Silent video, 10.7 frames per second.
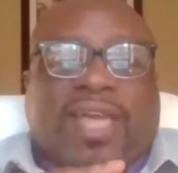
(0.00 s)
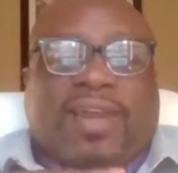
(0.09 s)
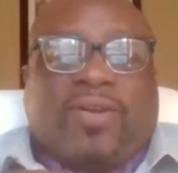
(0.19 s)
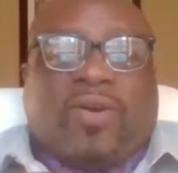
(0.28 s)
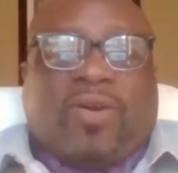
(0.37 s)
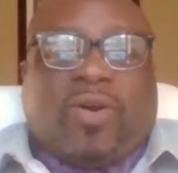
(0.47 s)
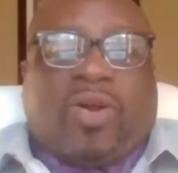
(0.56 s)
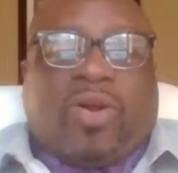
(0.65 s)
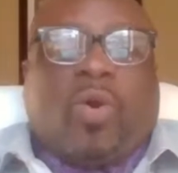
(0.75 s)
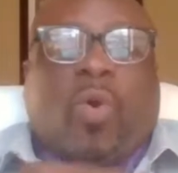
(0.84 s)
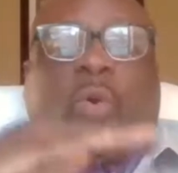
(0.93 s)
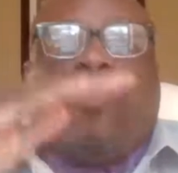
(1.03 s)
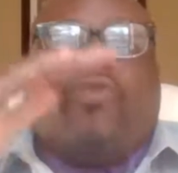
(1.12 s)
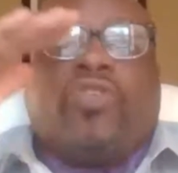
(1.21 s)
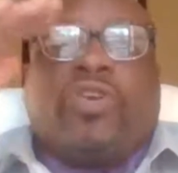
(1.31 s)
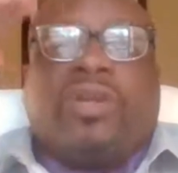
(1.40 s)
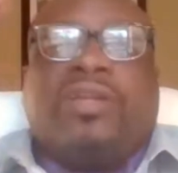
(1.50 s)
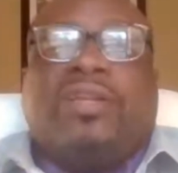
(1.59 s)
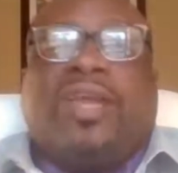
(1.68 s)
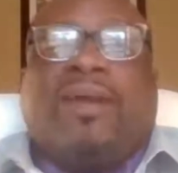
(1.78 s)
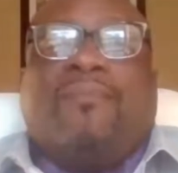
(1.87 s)
that are over
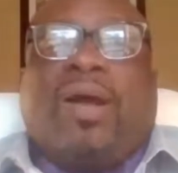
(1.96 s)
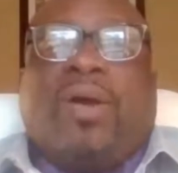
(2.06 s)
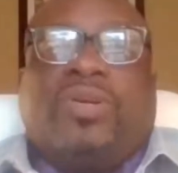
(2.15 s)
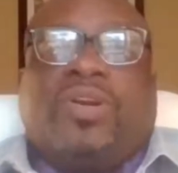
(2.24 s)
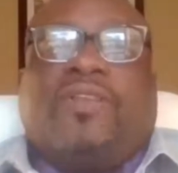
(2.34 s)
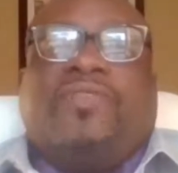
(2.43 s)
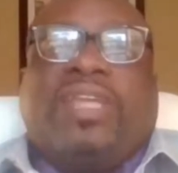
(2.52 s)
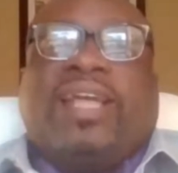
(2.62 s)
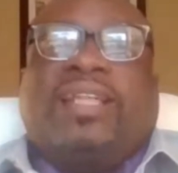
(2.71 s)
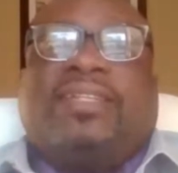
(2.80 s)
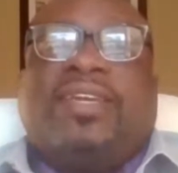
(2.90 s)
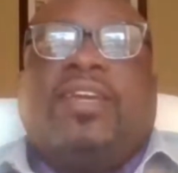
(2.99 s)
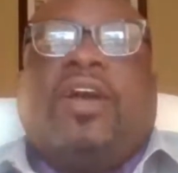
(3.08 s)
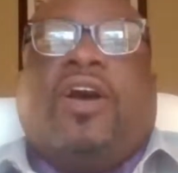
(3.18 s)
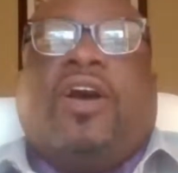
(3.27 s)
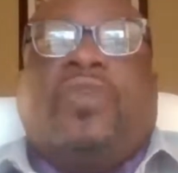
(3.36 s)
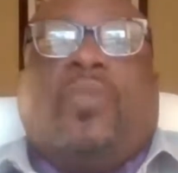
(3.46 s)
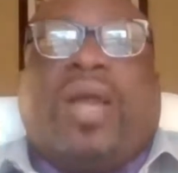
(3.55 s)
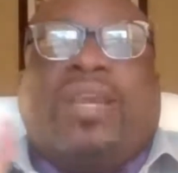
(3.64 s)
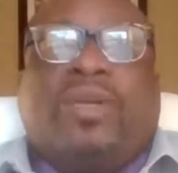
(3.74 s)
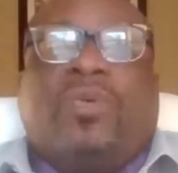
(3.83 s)
the amount of deaths of the
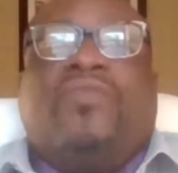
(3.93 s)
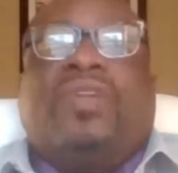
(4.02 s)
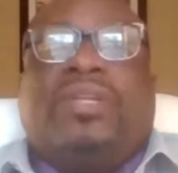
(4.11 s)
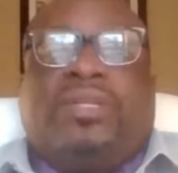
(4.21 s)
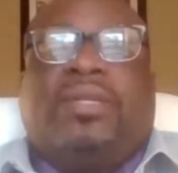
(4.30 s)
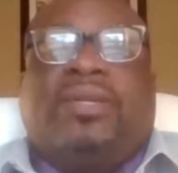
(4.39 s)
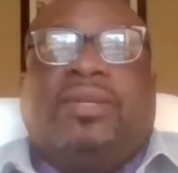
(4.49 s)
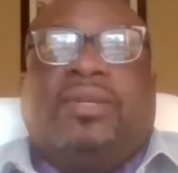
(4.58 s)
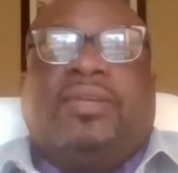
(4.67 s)
white equivalent.